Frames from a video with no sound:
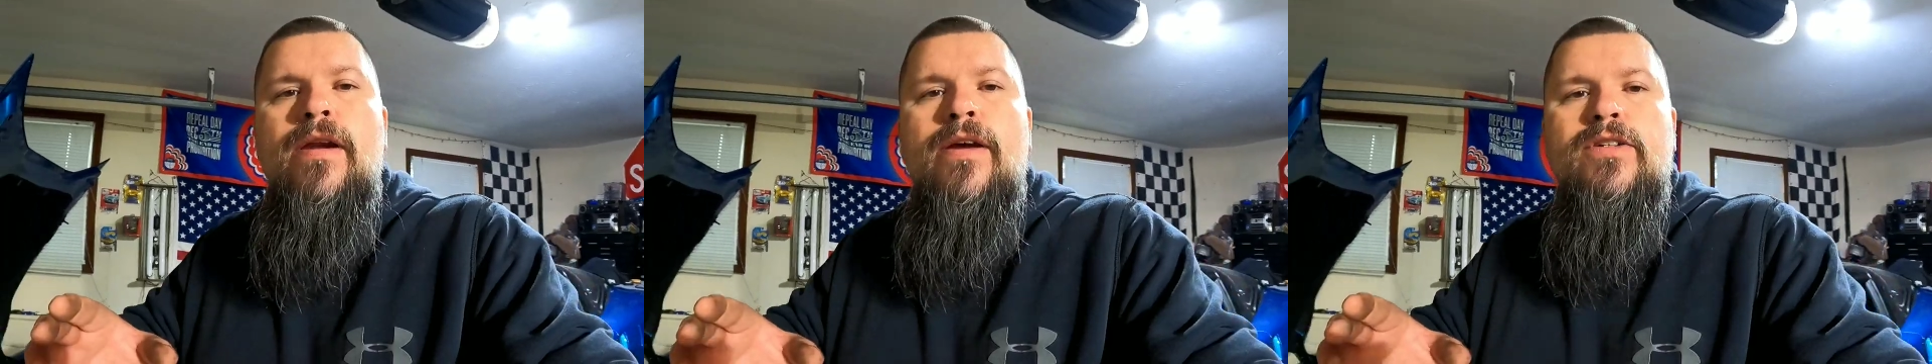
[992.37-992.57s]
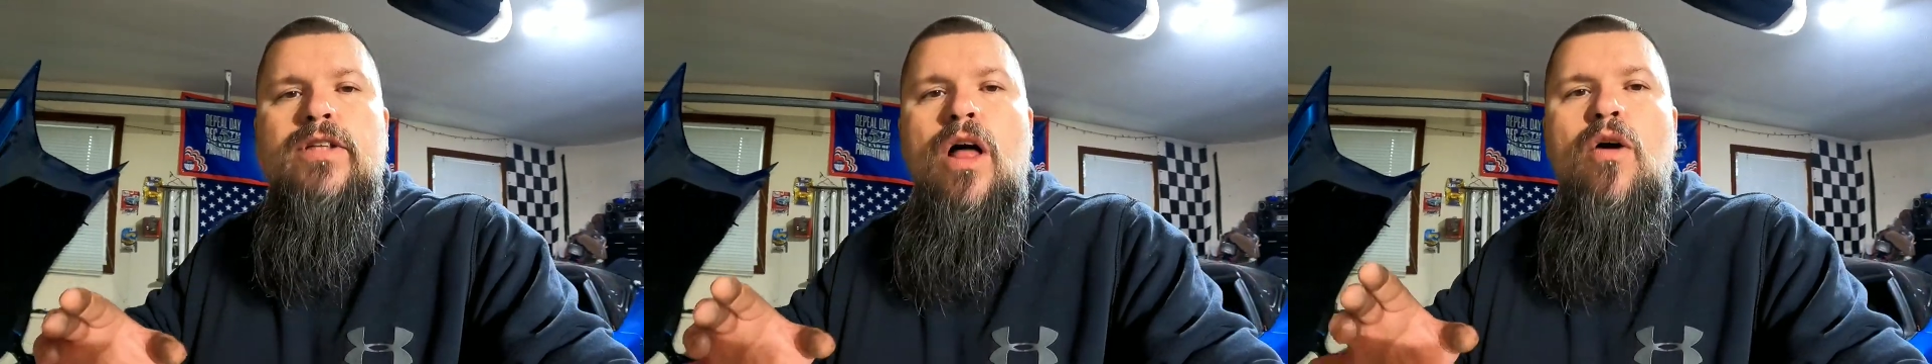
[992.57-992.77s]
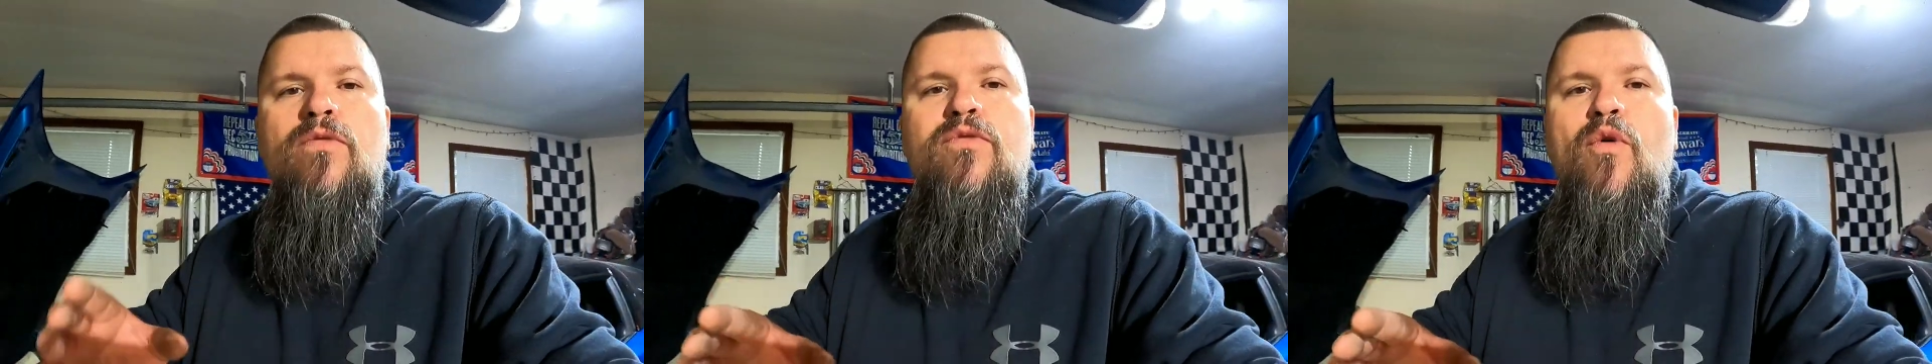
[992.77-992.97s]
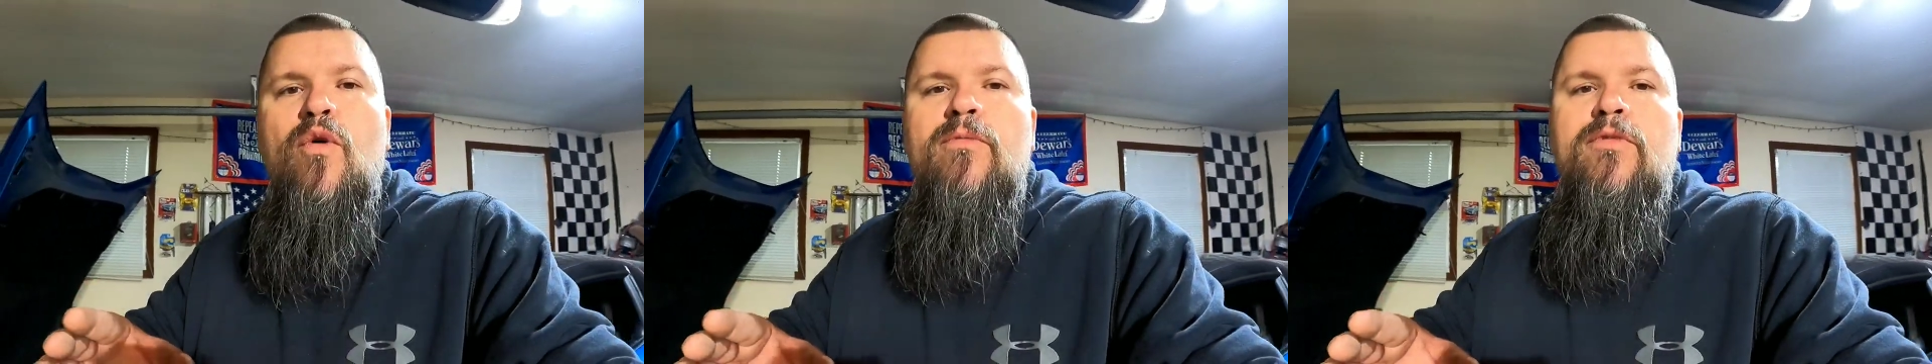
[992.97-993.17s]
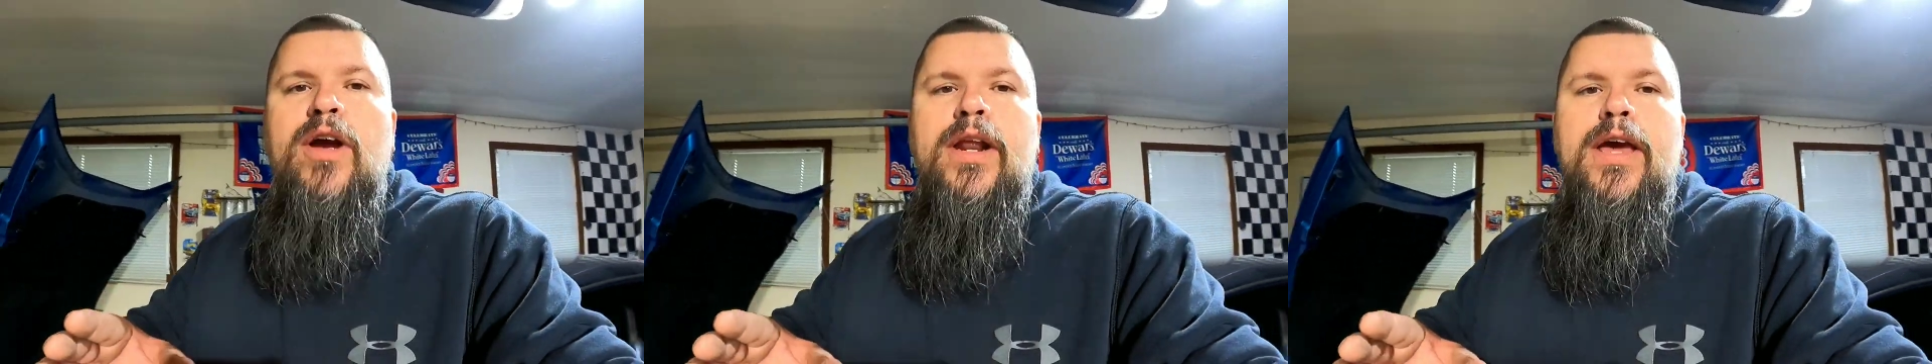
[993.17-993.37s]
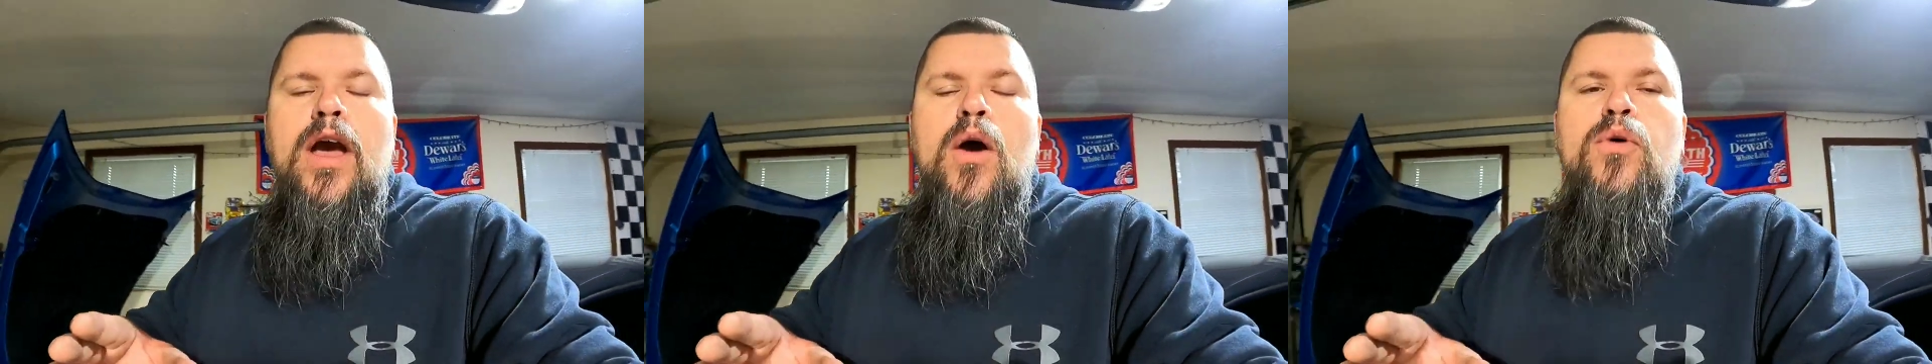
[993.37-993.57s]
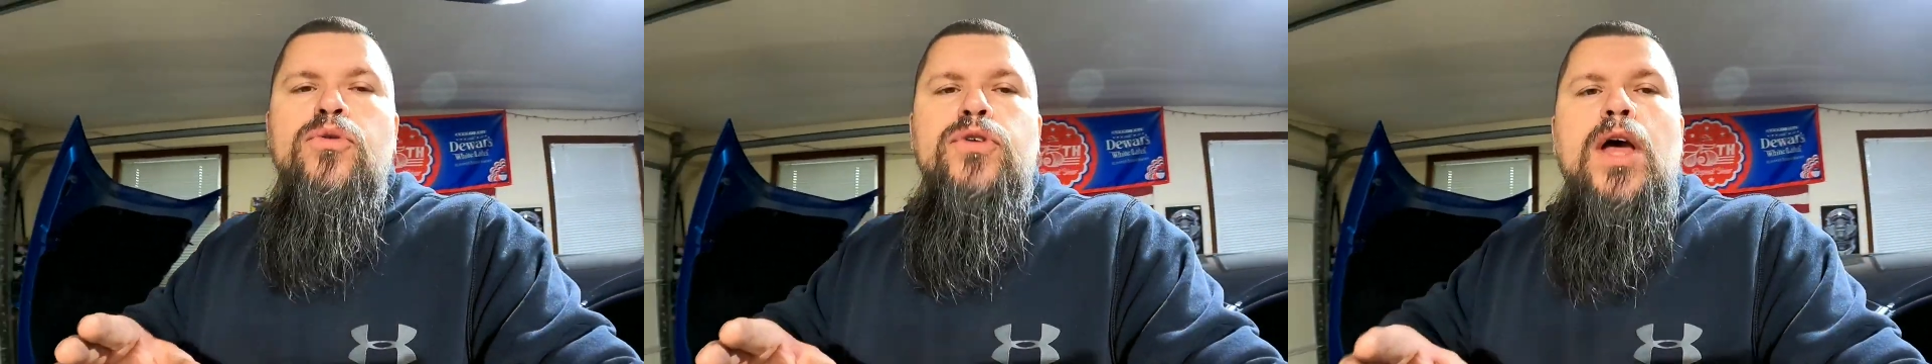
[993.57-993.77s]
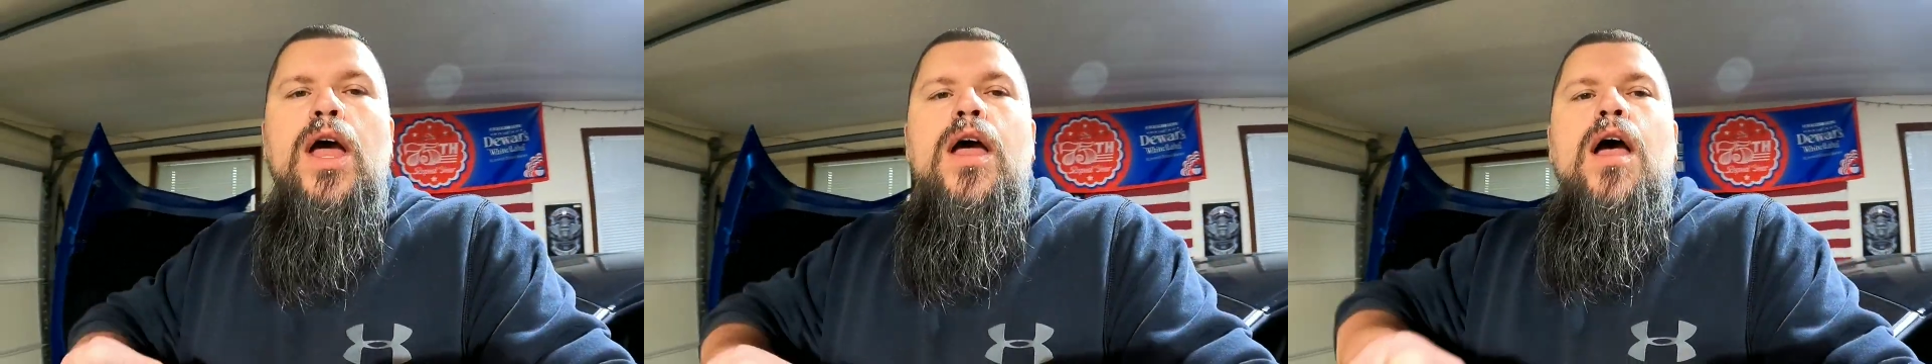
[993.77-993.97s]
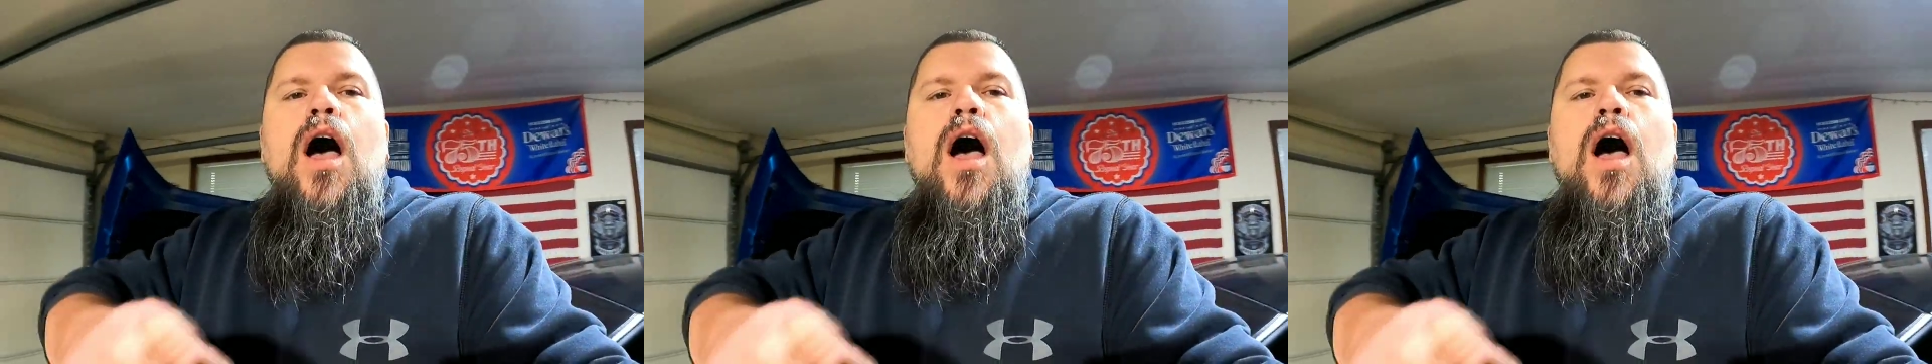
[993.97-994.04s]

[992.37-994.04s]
in these long-form videos,